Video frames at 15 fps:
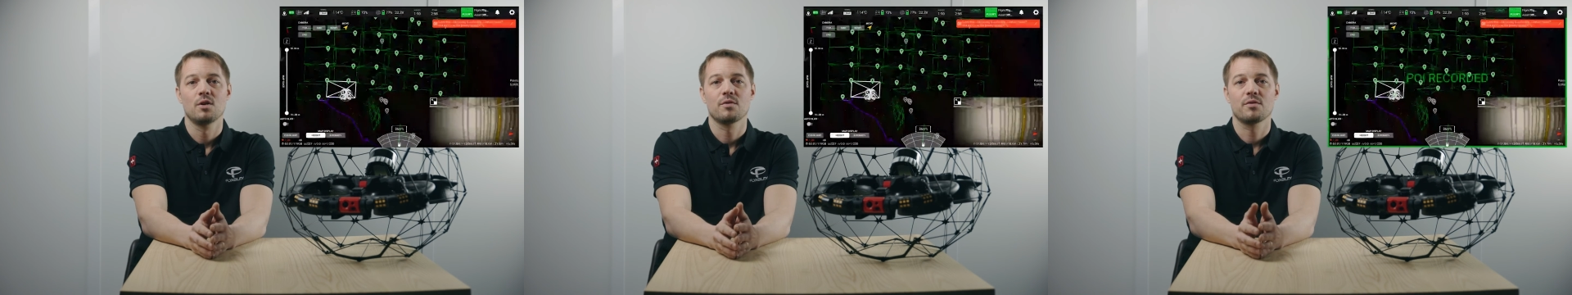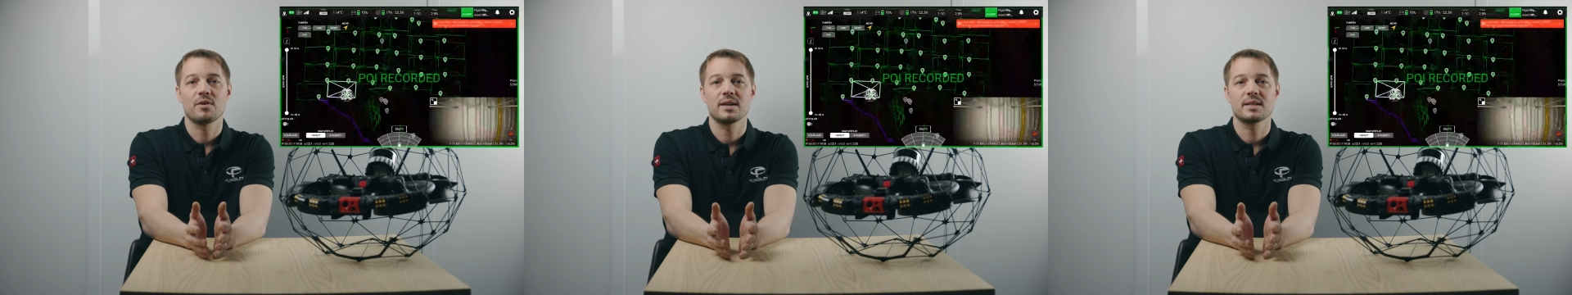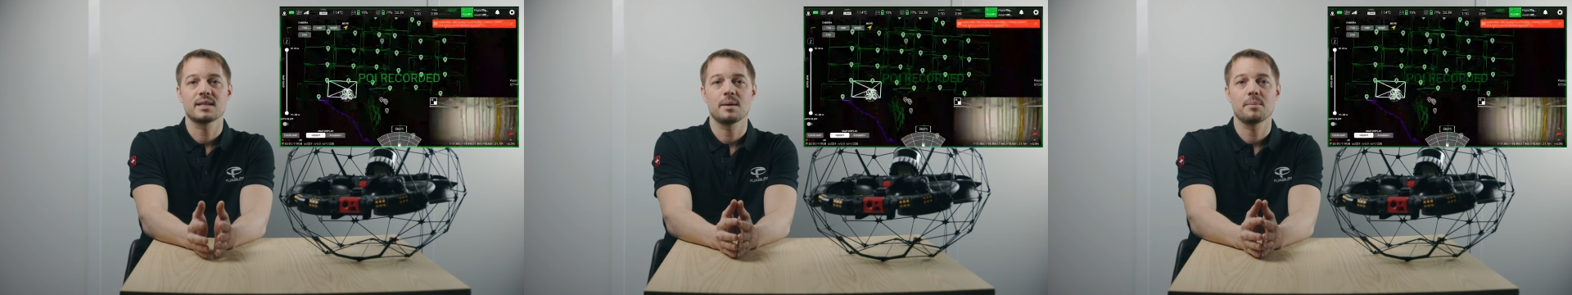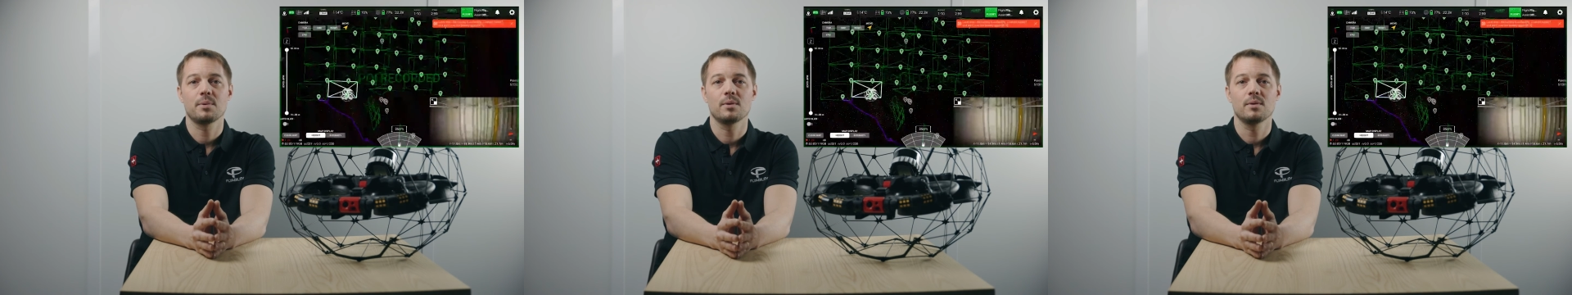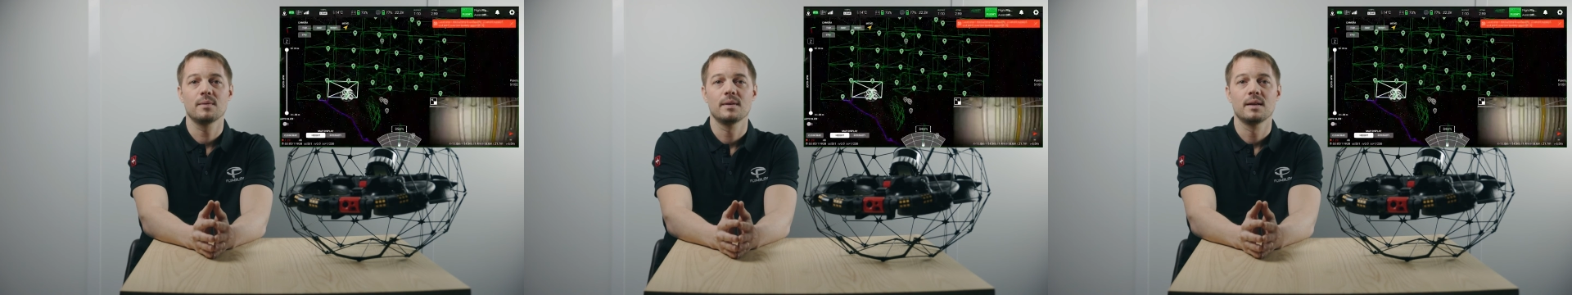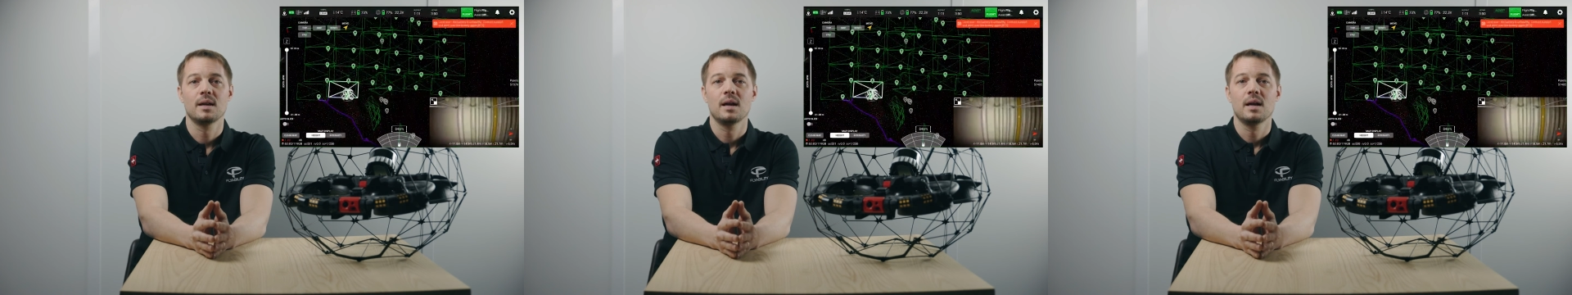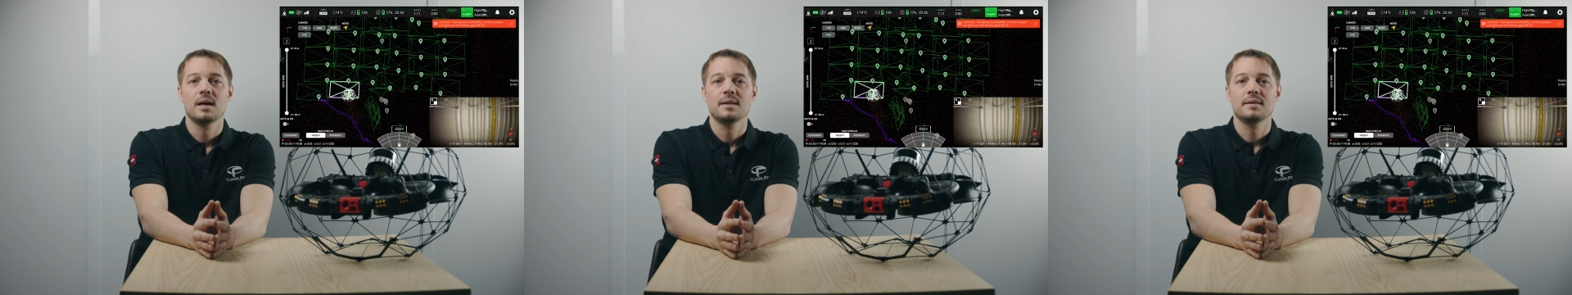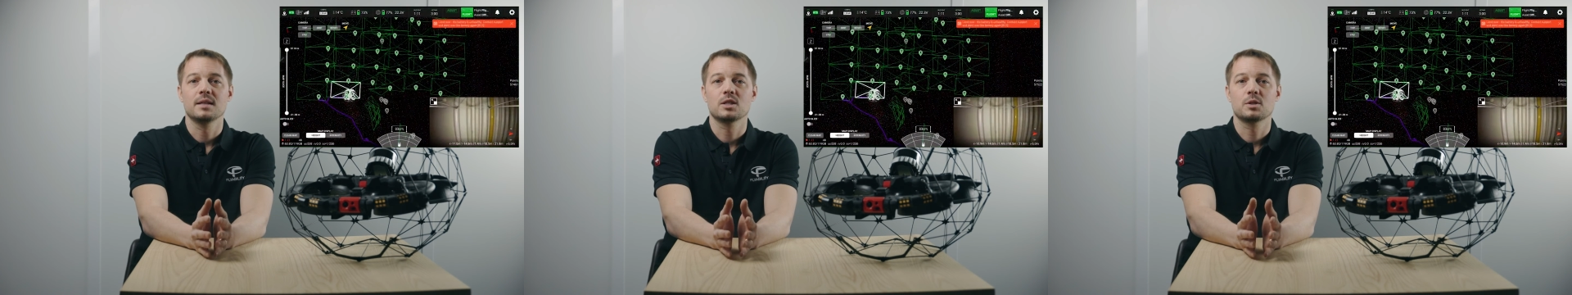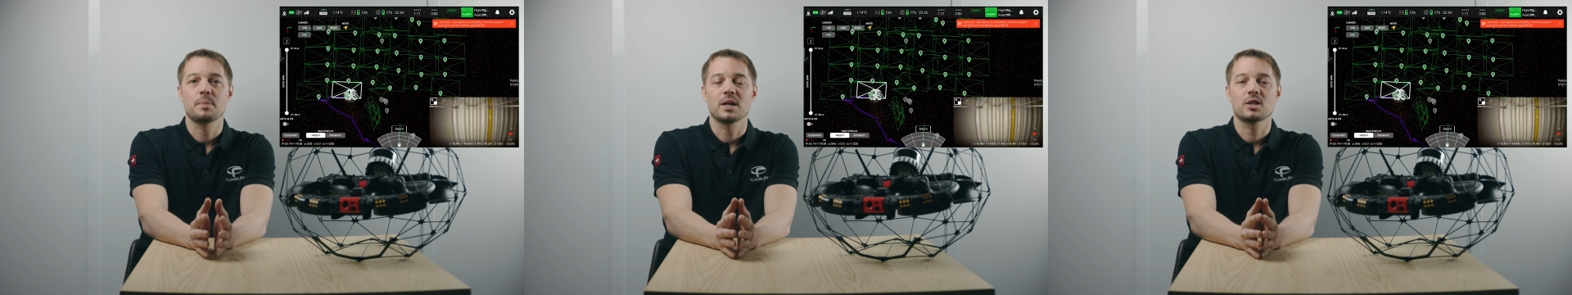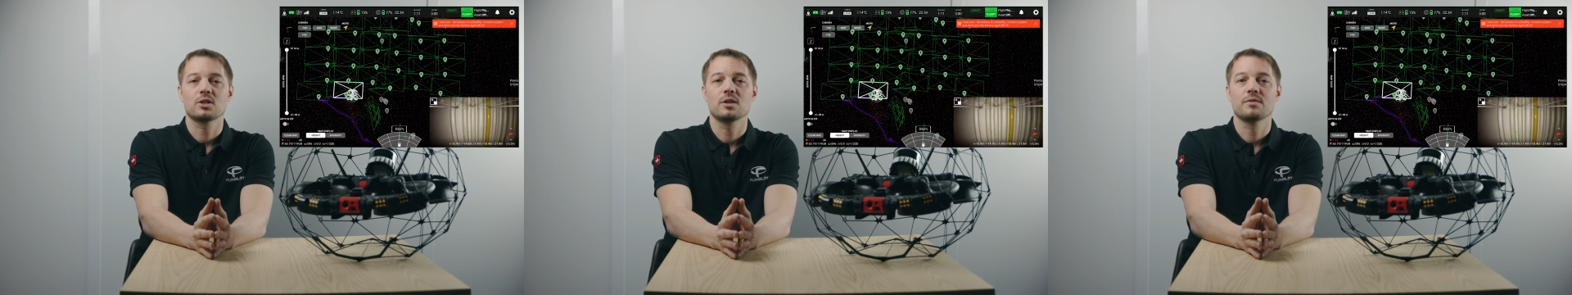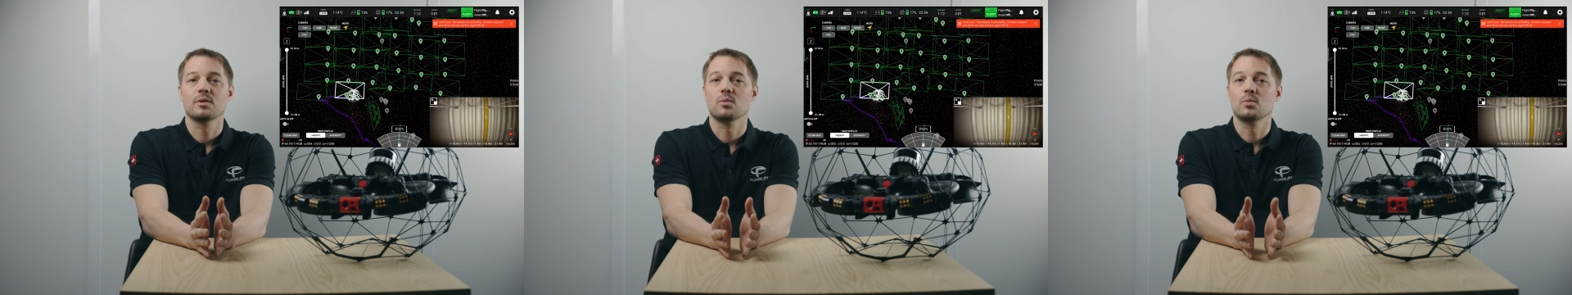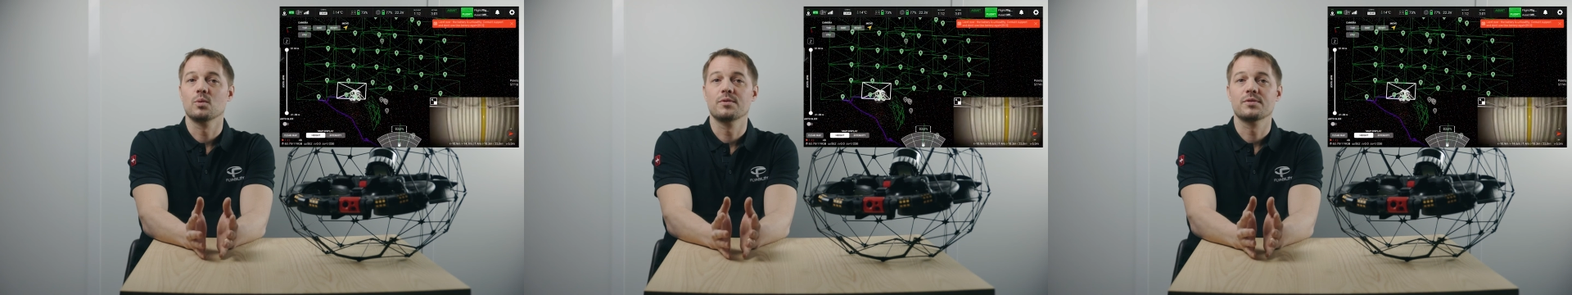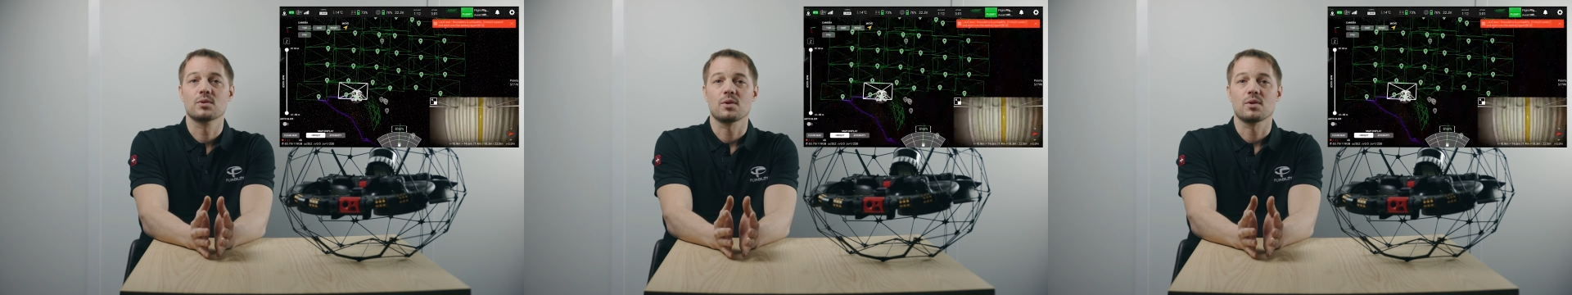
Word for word: For example, the inspection of a roof